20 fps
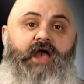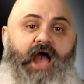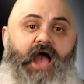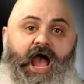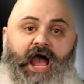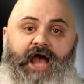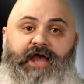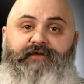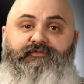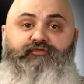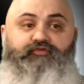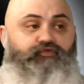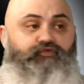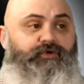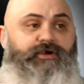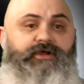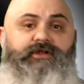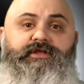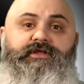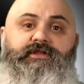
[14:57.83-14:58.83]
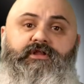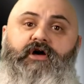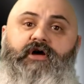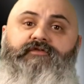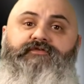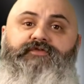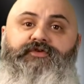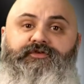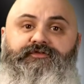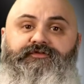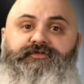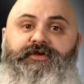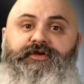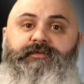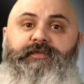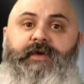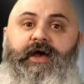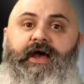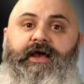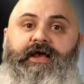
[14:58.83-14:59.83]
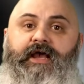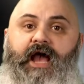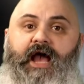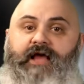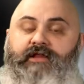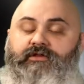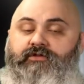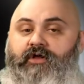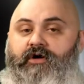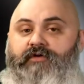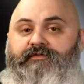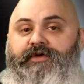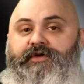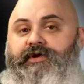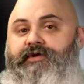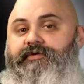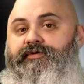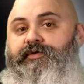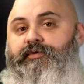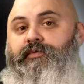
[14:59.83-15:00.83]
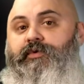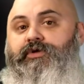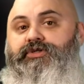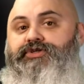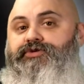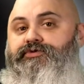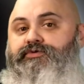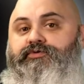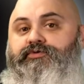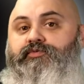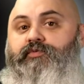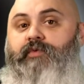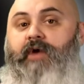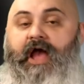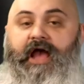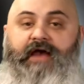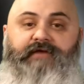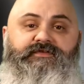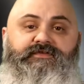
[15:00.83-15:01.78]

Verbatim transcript: I really love your feedback. I love hearing what you have to